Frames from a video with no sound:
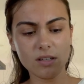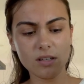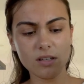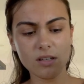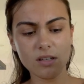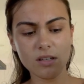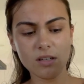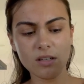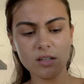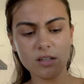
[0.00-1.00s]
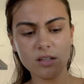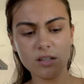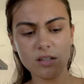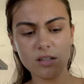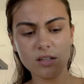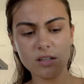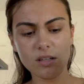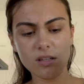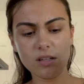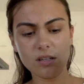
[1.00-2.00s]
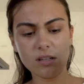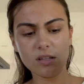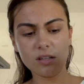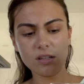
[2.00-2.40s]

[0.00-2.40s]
Nobody speaks.